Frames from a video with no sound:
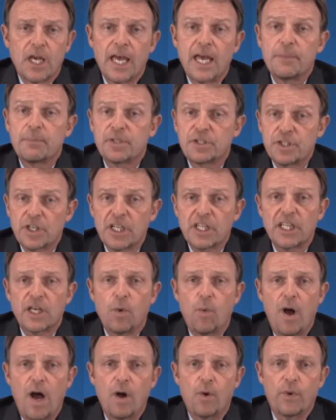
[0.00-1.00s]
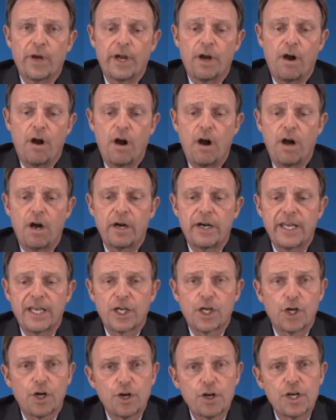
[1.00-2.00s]
And particularly while we are
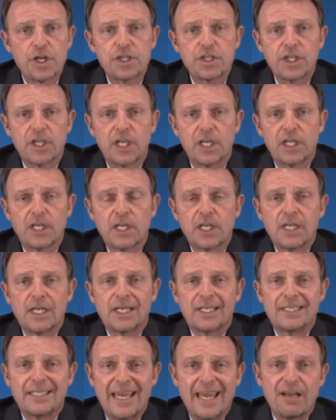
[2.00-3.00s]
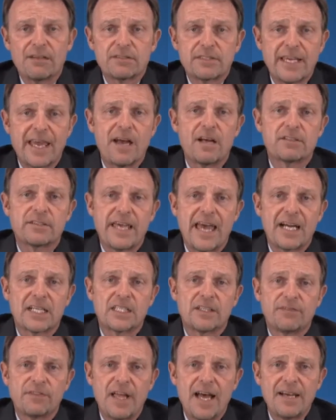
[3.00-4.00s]
encouraging downtown's
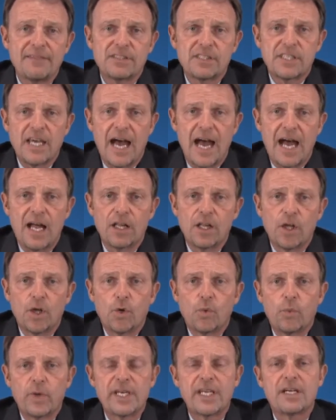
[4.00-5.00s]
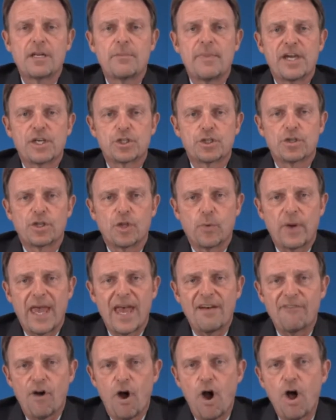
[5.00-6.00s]
active lifestyle, we need to make sure that we
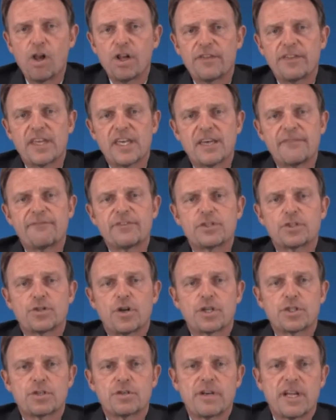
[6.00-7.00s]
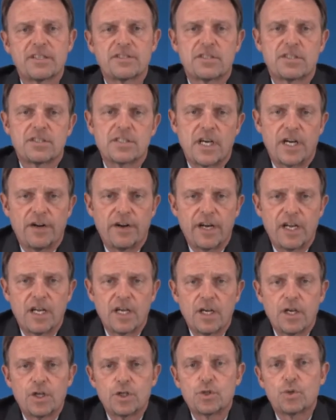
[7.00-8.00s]
have all of the infrastructure necessary
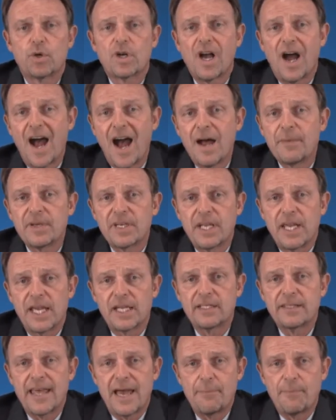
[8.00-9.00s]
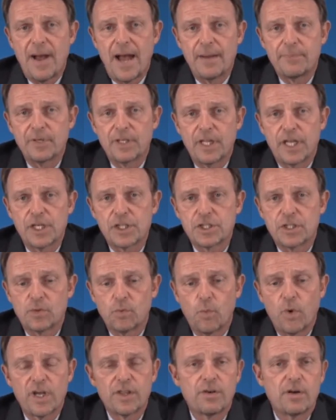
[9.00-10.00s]
to accommodate that
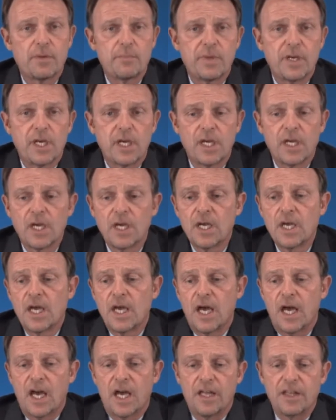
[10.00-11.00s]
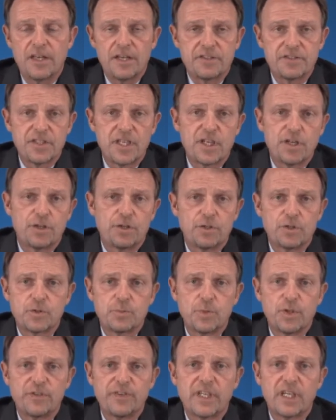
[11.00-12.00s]
population, whether it be a senior who's
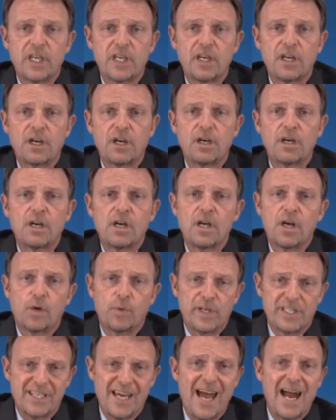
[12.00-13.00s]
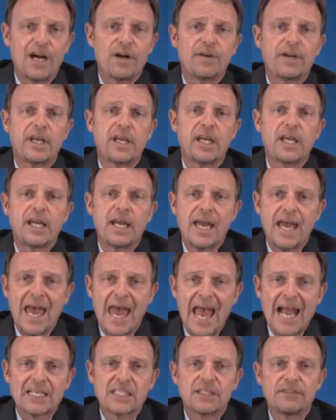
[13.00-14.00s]
moving here, retiree,
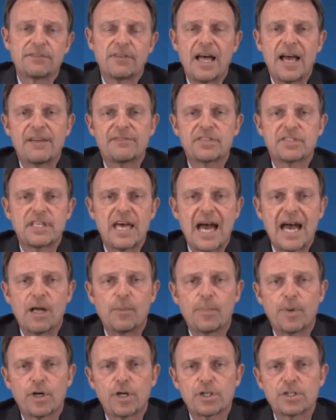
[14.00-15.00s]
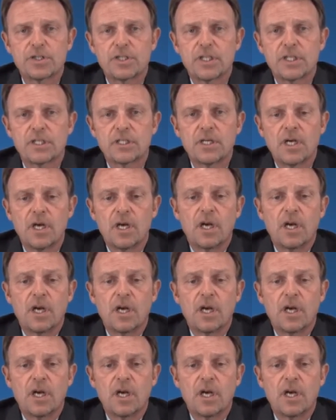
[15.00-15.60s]
active lifestyle person,